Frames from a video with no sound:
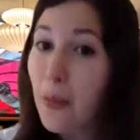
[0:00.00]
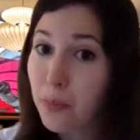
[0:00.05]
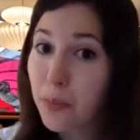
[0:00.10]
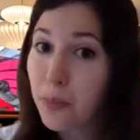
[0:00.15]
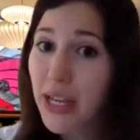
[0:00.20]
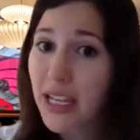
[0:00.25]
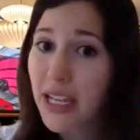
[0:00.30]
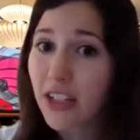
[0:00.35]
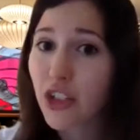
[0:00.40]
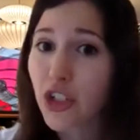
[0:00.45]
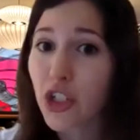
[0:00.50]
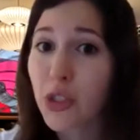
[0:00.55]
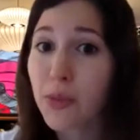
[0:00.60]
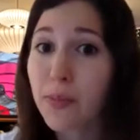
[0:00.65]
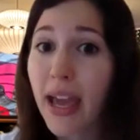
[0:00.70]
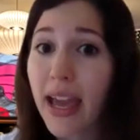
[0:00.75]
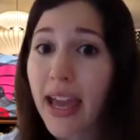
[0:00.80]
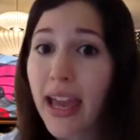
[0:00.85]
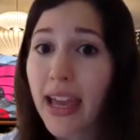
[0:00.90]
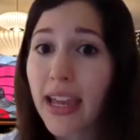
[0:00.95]
Pictures
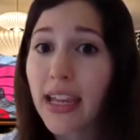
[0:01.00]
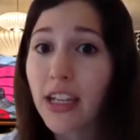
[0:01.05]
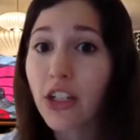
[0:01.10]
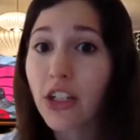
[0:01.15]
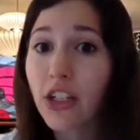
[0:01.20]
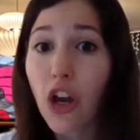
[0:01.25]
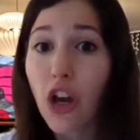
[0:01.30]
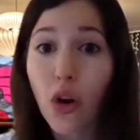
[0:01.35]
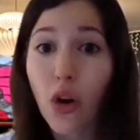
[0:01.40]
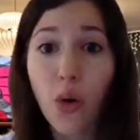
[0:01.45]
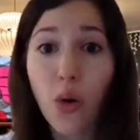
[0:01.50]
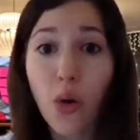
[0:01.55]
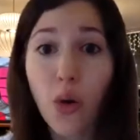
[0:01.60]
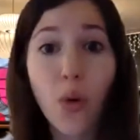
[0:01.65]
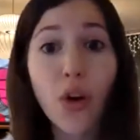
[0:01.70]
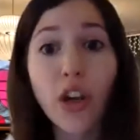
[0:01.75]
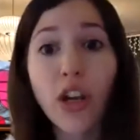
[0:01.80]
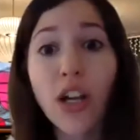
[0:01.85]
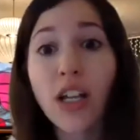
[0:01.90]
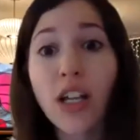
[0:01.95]
paint a
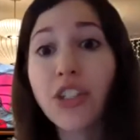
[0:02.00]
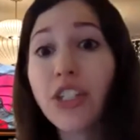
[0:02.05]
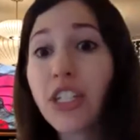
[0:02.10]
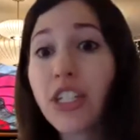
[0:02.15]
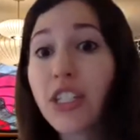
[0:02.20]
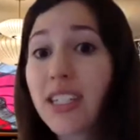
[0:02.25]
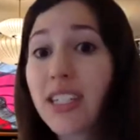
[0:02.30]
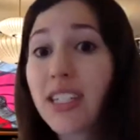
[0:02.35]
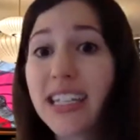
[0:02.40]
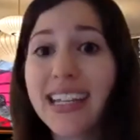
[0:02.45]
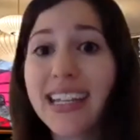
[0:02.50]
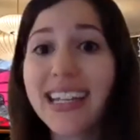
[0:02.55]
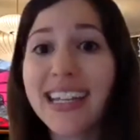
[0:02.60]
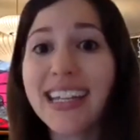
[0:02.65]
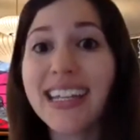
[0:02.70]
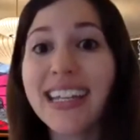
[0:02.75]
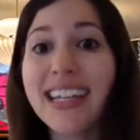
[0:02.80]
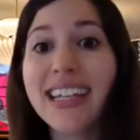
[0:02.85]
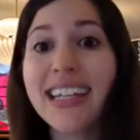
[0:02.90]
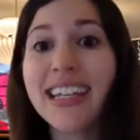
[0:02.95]
world to
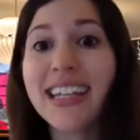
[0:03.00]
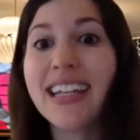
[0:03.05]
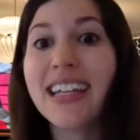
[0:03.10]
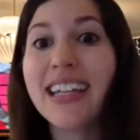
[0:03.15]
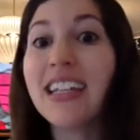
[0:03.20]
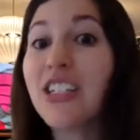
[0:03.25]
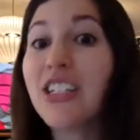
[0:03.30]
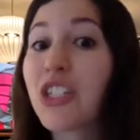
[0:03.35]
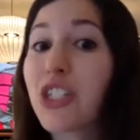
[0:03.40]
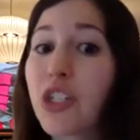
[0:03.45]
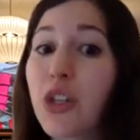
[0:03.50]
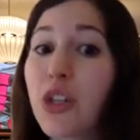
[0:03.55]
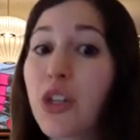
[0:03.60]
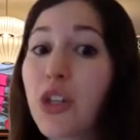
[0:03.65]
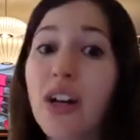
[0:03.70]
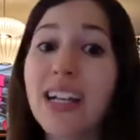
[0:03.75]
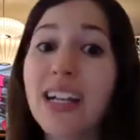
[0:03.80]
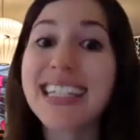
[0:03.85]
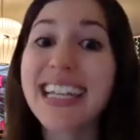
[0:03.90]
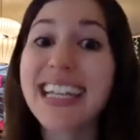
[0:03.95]
see.
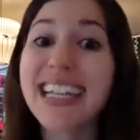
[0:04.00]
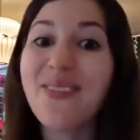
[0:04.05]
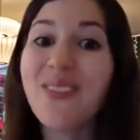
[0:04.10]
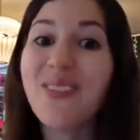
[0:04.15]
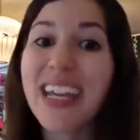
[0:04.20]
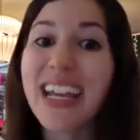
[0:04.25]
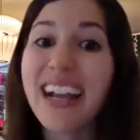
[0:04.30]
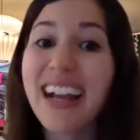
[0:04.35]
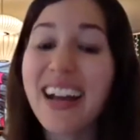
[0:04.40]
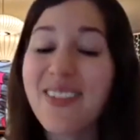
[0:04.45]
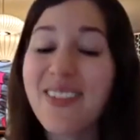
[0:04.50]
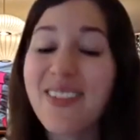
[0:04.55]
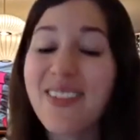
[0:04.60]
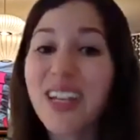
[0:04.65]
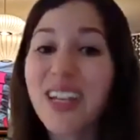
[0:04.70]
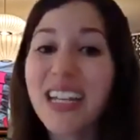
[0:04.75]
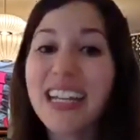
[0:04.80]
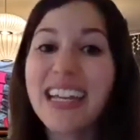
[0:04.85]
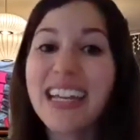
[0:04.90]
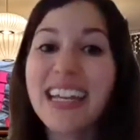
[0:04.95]
Stories give me
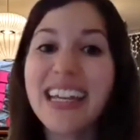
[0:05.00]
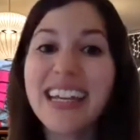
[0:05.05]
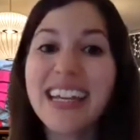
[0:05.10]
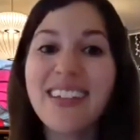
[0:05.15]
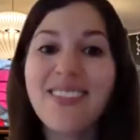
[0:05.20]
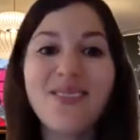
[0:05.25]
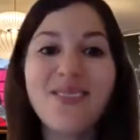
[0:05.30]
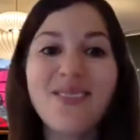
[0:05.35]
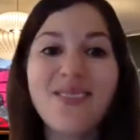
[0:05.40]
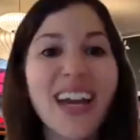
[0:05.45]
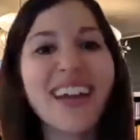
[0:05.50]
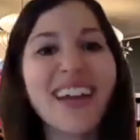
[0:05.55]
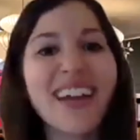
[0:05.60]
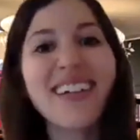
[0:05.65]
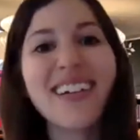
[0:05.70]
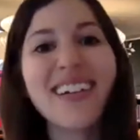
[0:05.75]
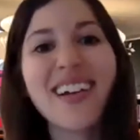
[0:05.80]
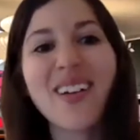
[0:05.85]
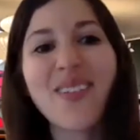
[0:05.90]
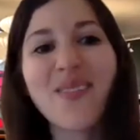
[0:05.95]
company and better
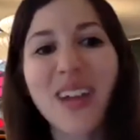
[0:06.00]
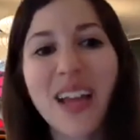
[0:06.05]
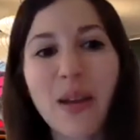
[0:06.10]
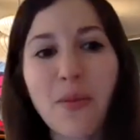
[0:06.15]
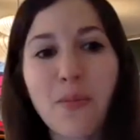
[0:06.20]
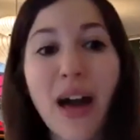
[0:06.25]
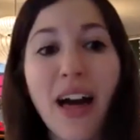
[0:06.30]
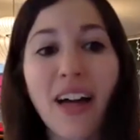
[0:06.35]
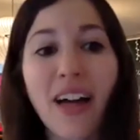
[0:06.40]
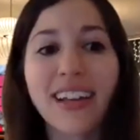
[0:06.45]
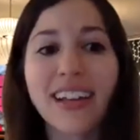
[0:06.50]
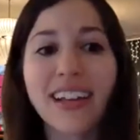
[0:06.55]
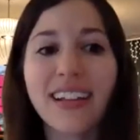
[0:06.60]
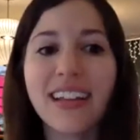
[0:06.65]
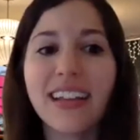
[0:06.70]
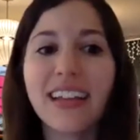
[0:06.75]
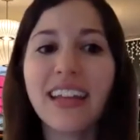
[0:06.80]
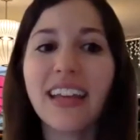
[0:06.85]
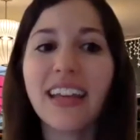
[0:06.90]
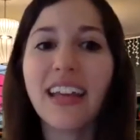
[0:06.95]
on my
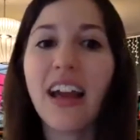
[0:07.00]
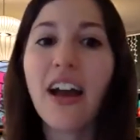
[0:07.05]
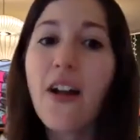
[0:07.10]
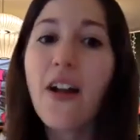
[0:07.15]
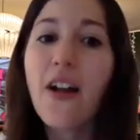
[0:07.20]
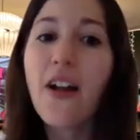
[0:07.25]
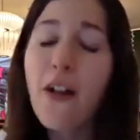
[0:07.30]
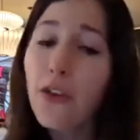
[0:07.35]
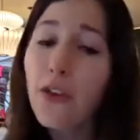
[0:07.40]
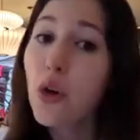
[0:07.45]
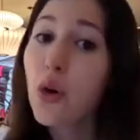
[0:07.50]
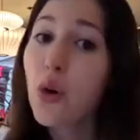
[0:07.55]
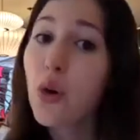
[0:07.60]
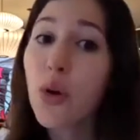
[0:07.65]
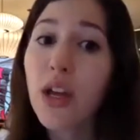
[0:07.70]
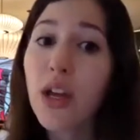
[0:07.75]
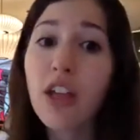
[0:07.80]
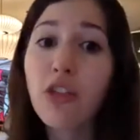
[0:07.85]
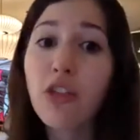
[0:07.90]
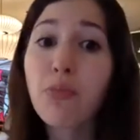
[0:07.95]
balcony.
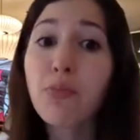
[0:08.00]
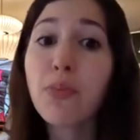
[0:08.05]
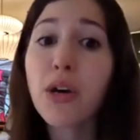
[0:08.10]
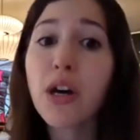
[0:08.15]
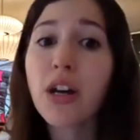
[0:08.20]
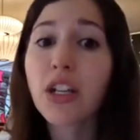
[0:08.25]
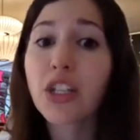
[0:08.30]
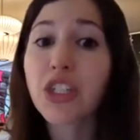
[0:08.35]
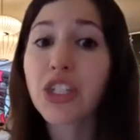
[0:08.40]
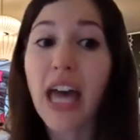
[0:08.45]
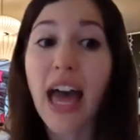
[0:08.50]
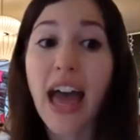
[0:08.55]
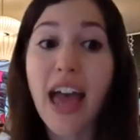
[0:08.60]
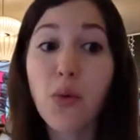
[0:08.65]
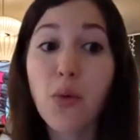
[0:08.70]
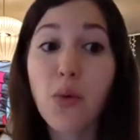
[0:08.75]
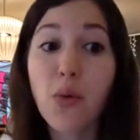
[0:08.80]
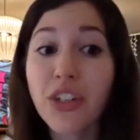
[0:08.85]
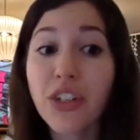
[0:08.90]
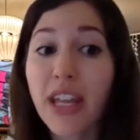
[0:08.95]
With books, I
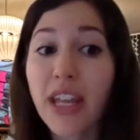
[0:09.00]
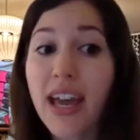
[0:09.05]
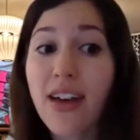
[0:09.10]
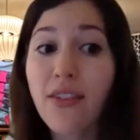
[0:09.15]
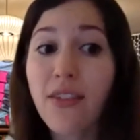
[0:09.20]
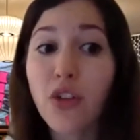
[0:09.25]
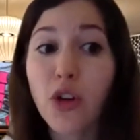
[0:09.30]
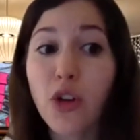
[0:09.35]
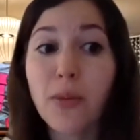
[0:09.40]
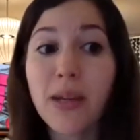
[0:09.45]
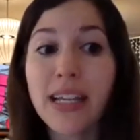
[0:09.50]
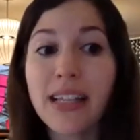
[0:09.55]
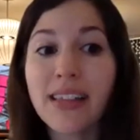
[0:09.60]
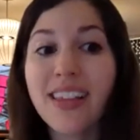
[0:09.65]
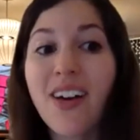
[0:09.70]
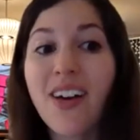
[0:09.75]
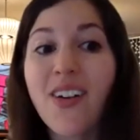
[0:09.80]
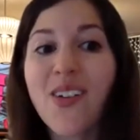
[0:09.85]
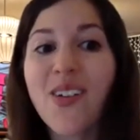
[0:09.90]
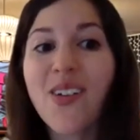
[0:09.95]
would never be
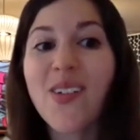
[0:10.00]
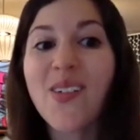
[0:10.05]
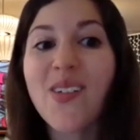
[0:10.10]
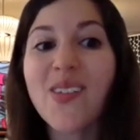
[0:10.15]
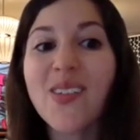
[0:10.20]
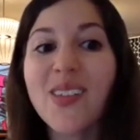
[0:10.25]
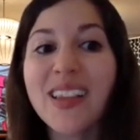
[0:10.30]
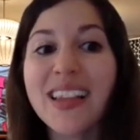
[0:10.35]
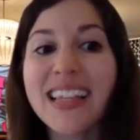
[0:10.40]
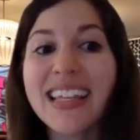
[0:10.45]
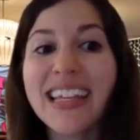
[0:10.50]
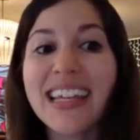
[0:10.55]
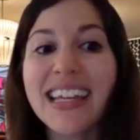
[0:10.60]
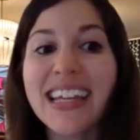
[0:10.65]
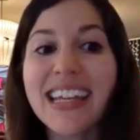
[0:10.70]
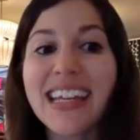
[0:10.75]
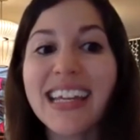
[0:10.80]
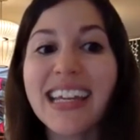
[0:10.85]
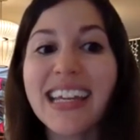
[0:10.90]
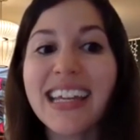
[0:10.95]

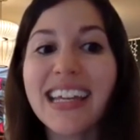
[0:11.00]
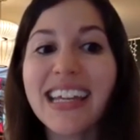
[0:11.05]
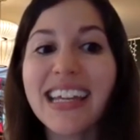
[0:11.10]
lonely.